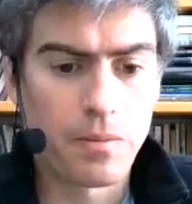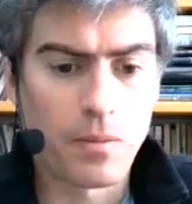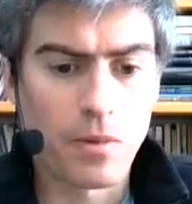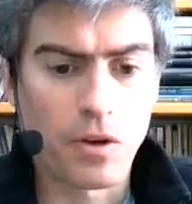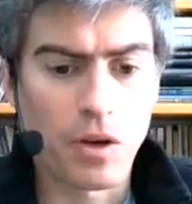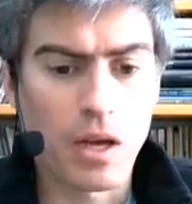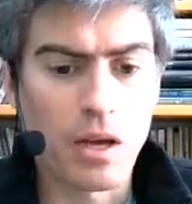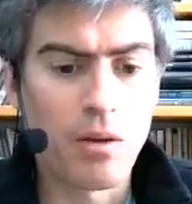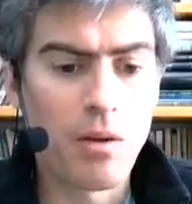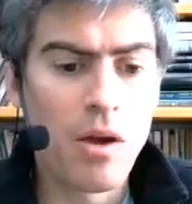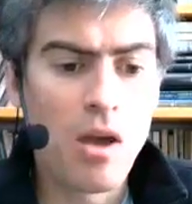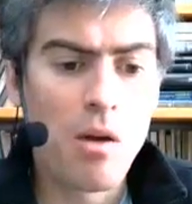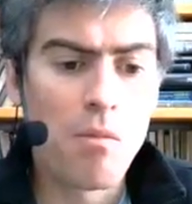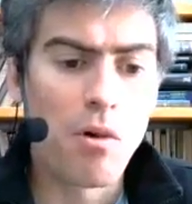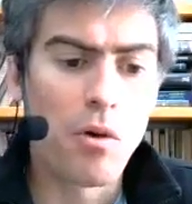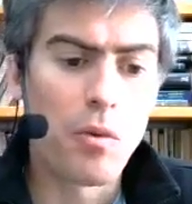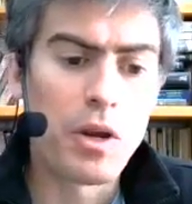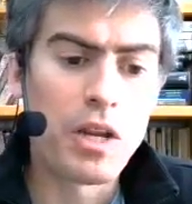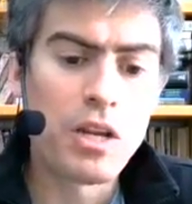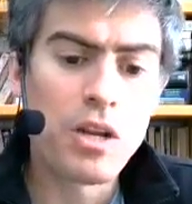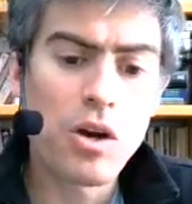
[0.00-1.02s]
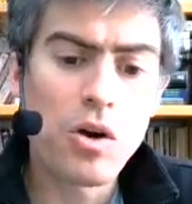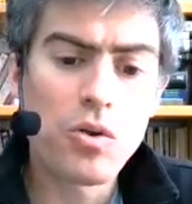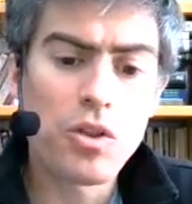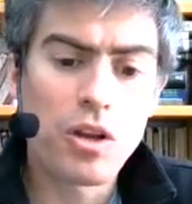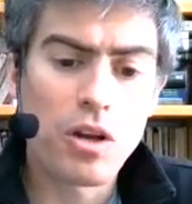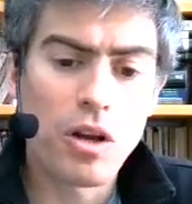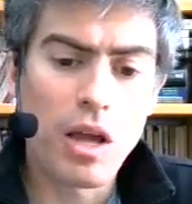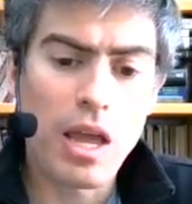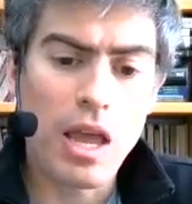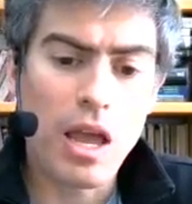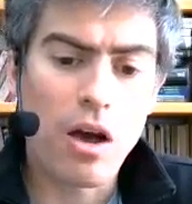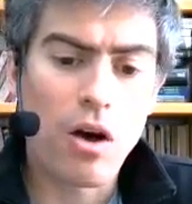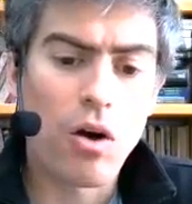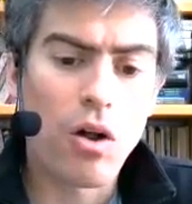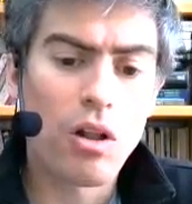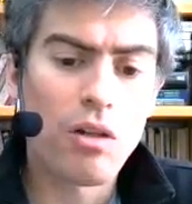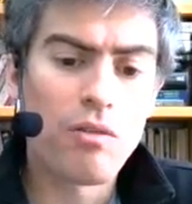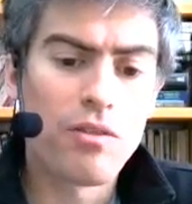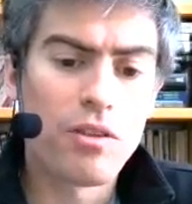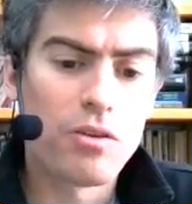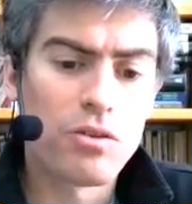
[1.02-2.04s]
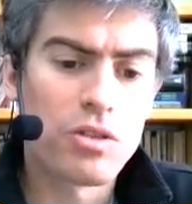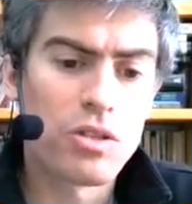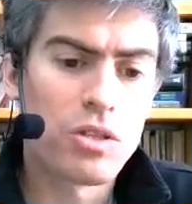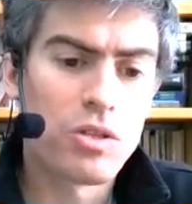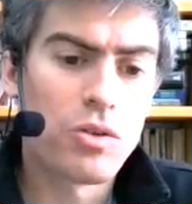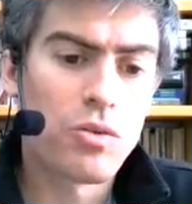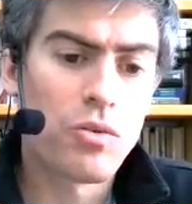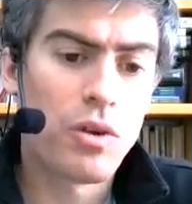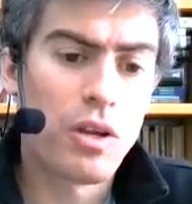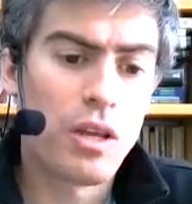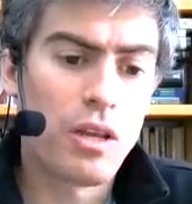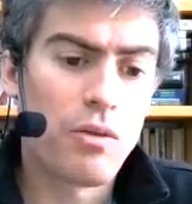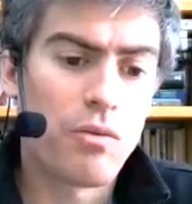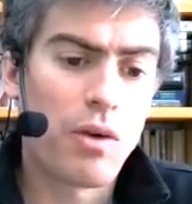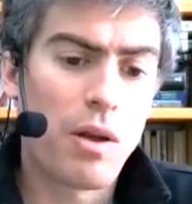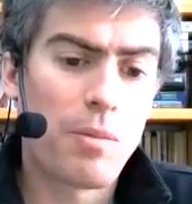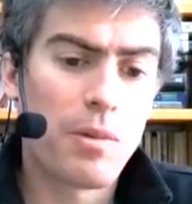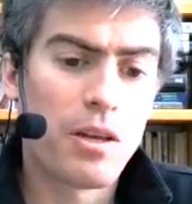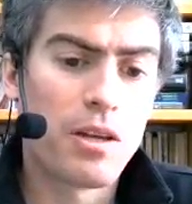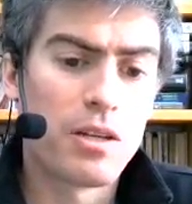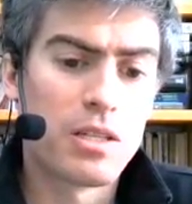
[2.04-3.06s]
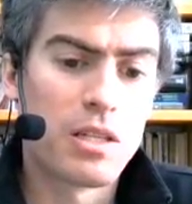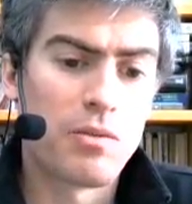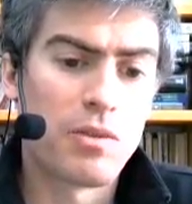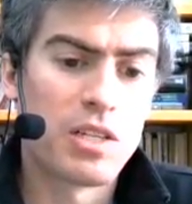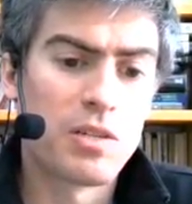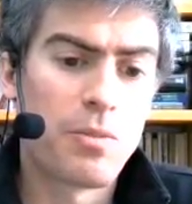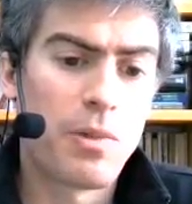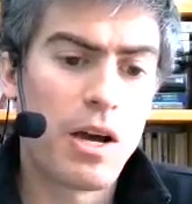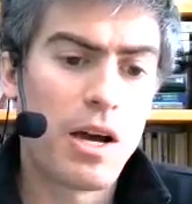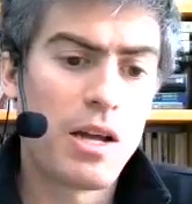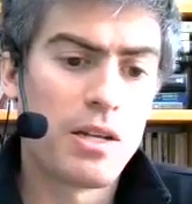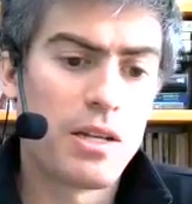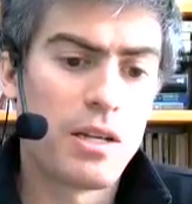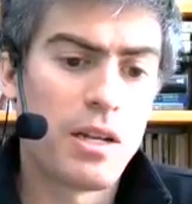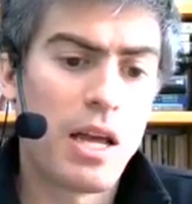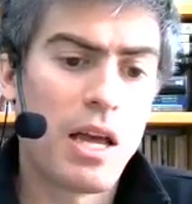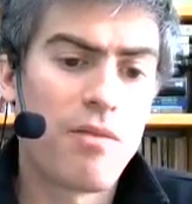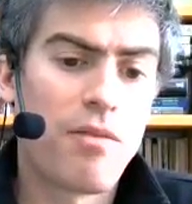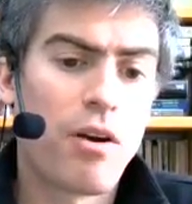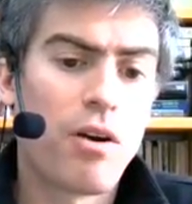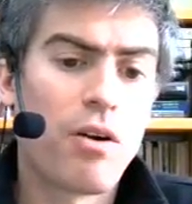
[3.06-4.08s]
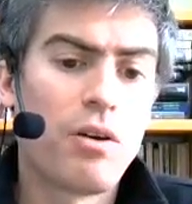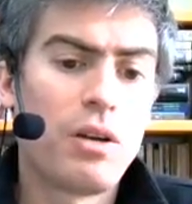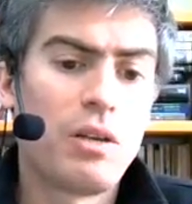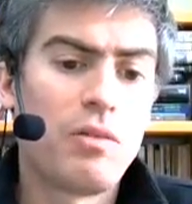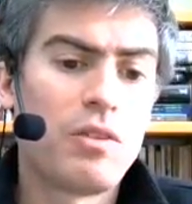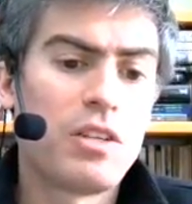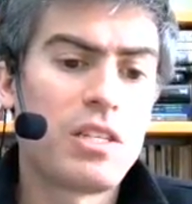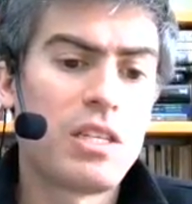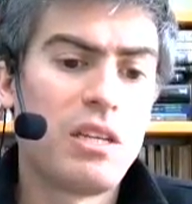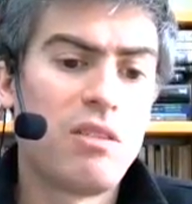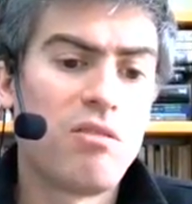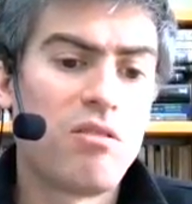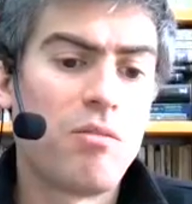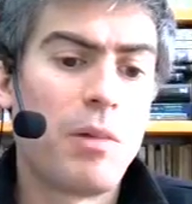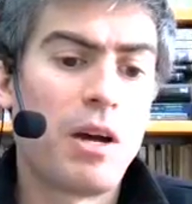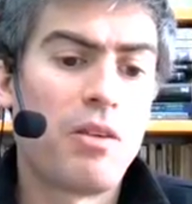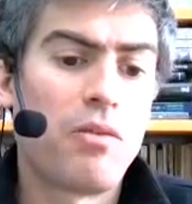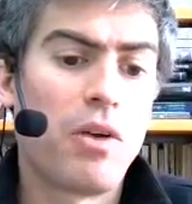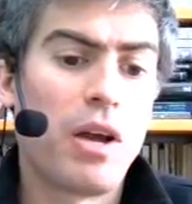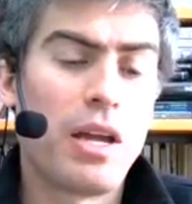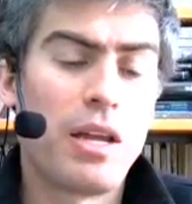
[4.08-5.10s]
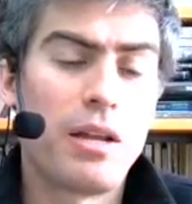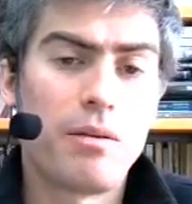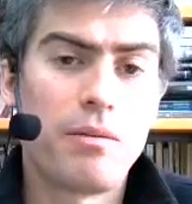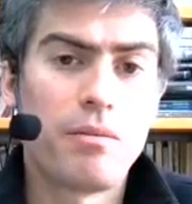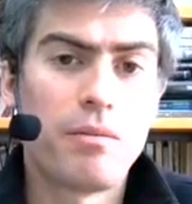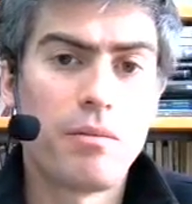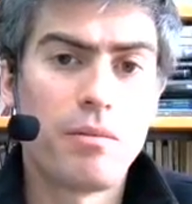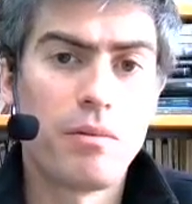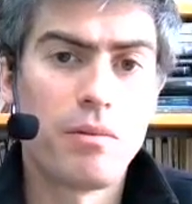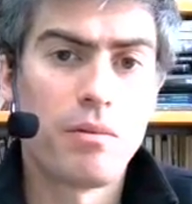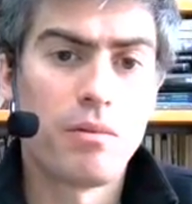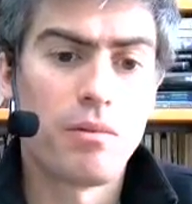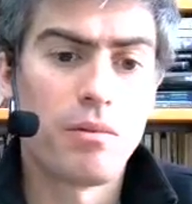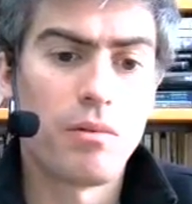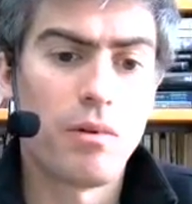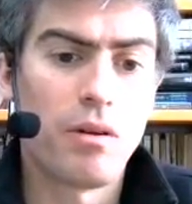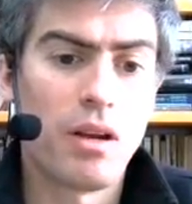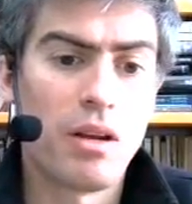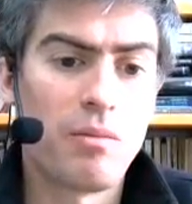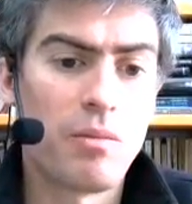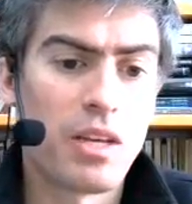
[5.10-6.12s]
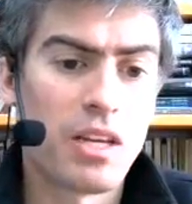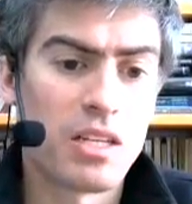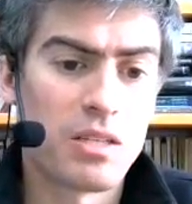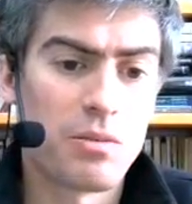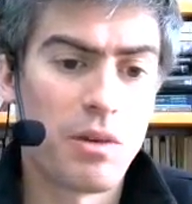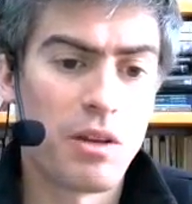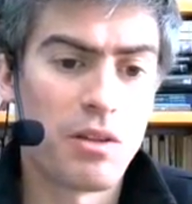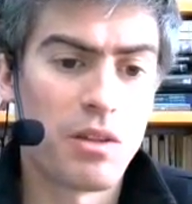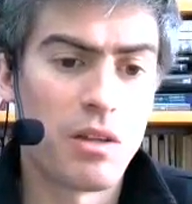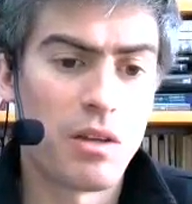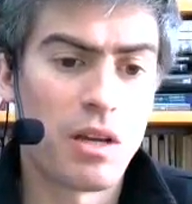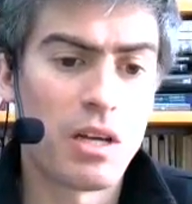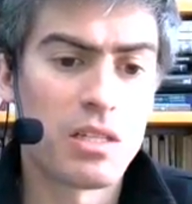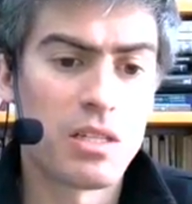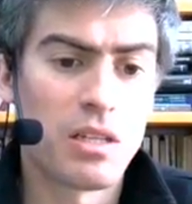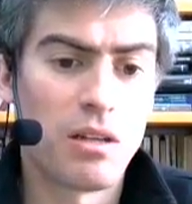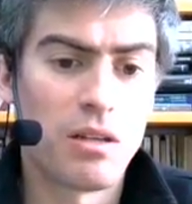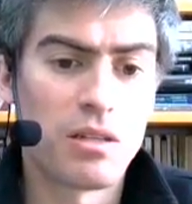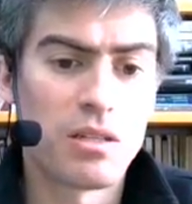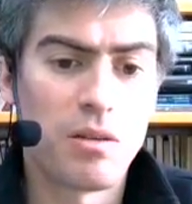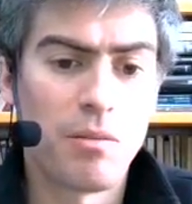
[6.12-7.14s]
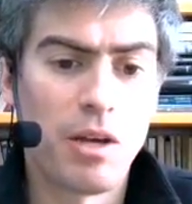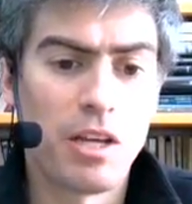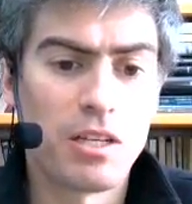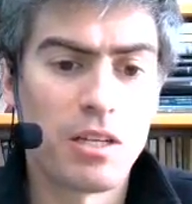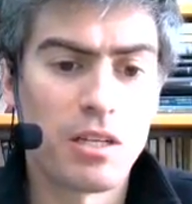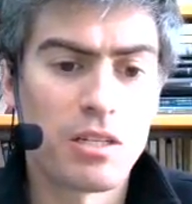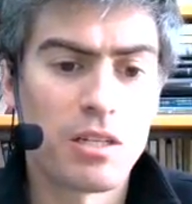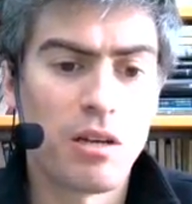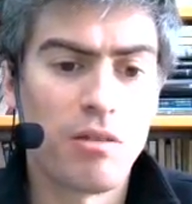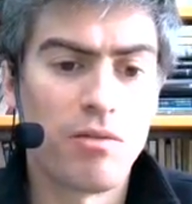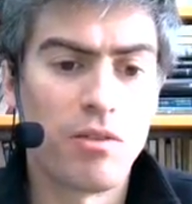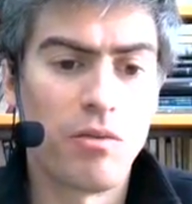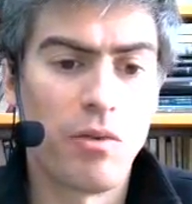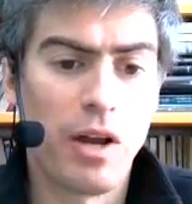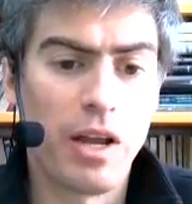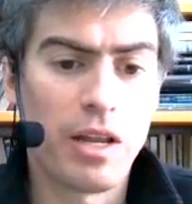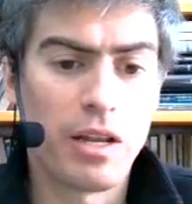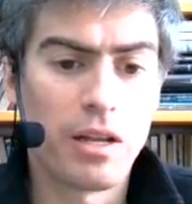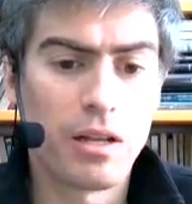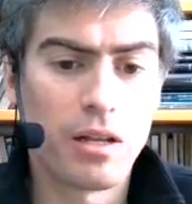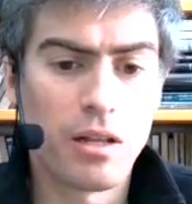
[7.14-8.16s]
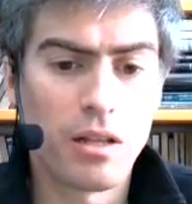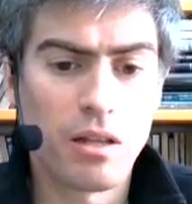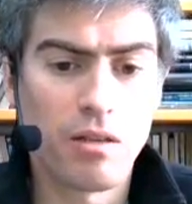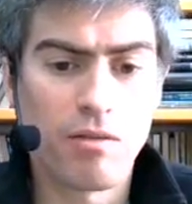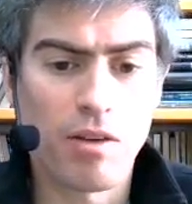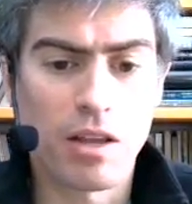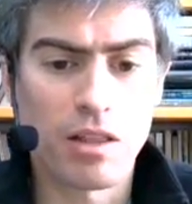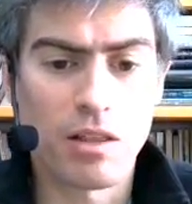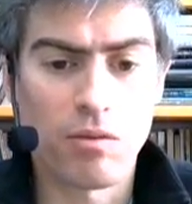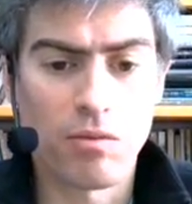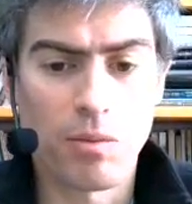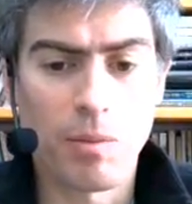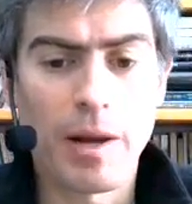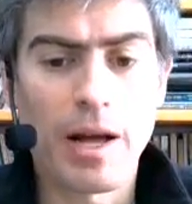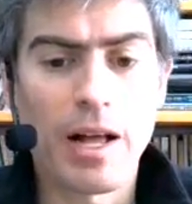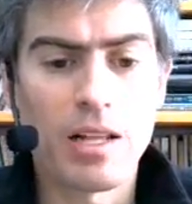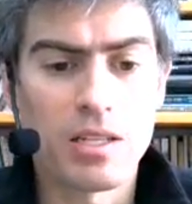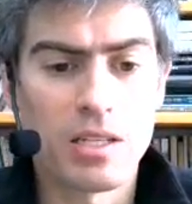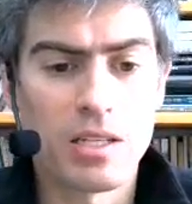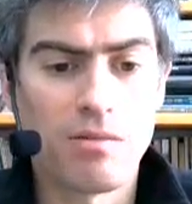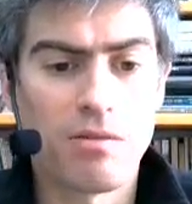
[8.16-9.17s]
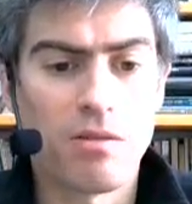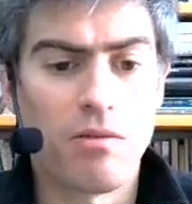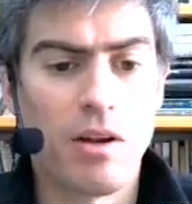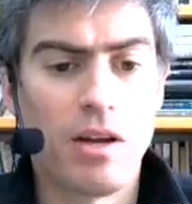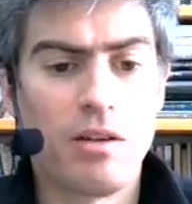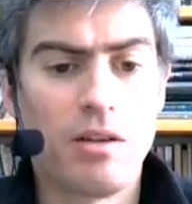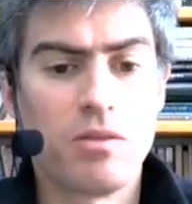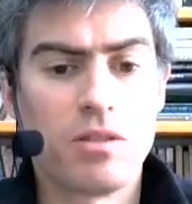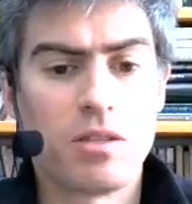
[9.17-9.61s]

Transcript: Okay, but we know that all of those 3 replicas that responded have already received my write, right? Because of the semantics of the write. The fact that the policy for write